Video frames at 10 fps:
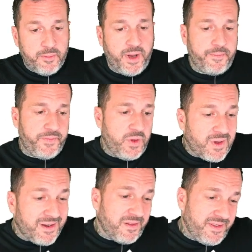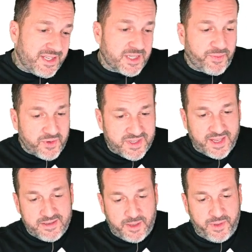but you could at least spruce
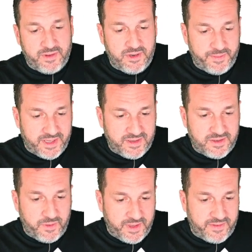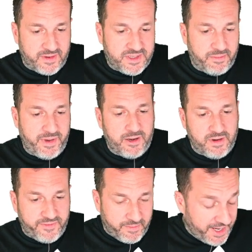things up a little bit so that there's some
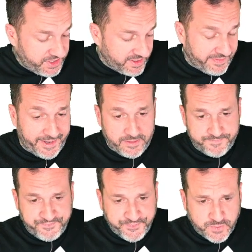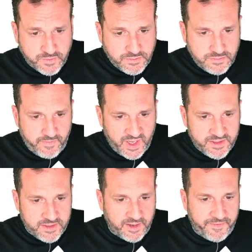better information in there.
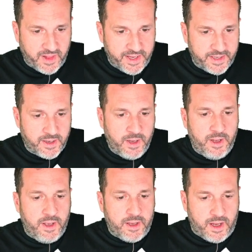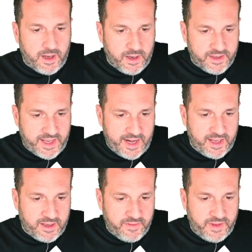Stuff like uh,
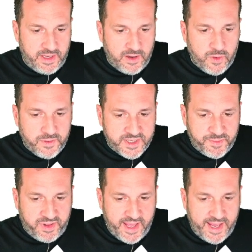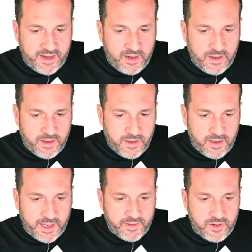getting the oldest plan
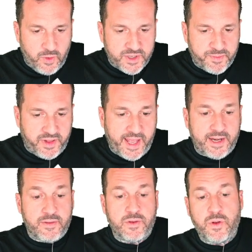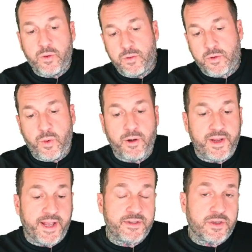and the newest plan and the total
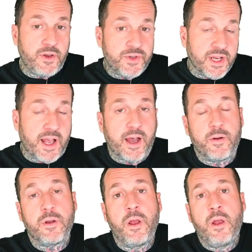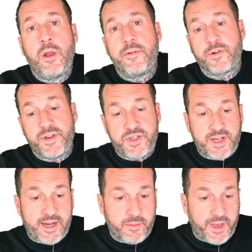query execution count for each
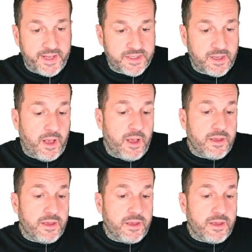database